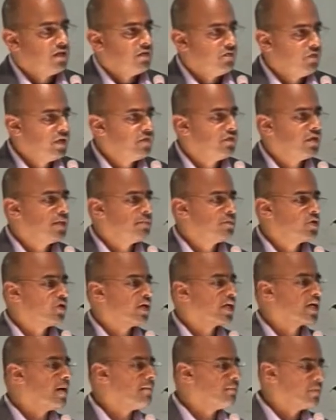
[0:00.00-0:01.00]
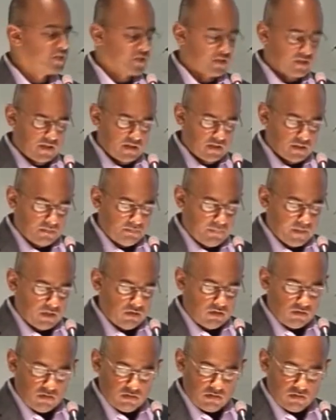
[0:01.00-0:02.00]
We were able to accomplish this
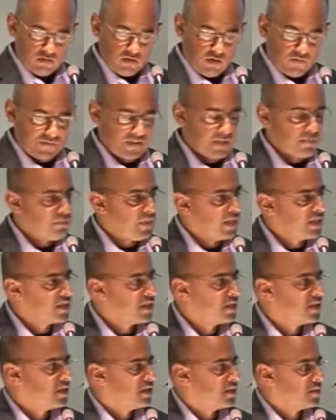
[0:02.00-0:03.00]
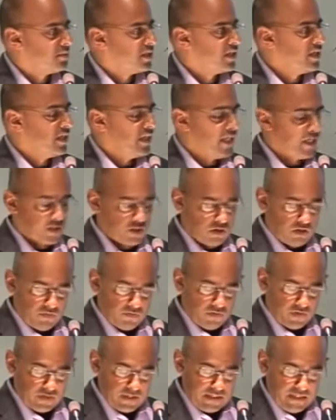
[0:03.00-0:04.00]
because of the multidisciplinary nature
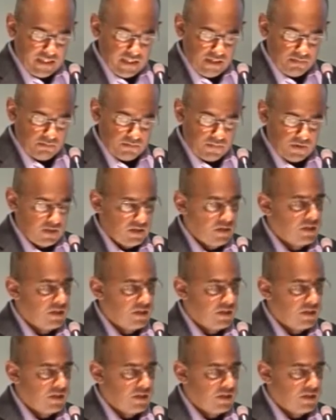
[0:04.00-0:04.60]
of our team,